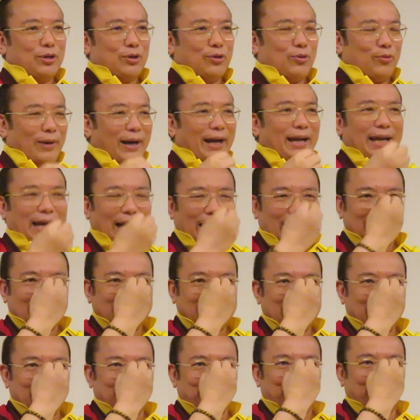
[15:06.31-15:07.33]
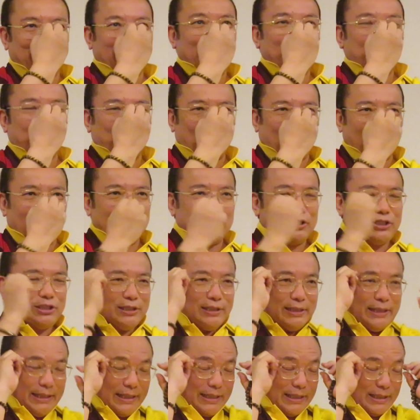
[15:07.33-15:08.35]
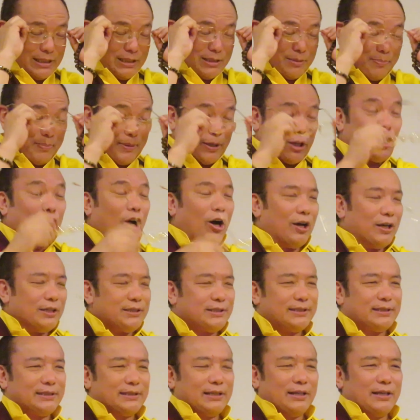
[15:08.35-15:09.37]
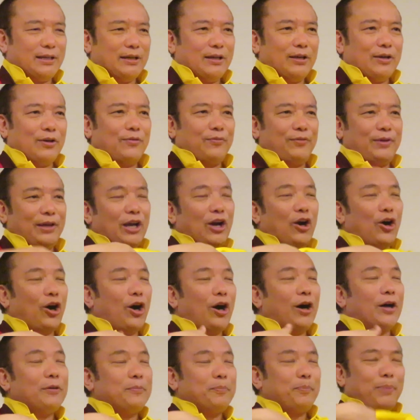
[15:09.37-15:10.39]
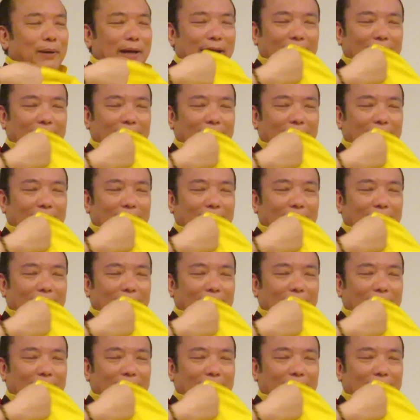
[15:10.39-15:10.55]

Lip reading: why I say brainwash is because we are on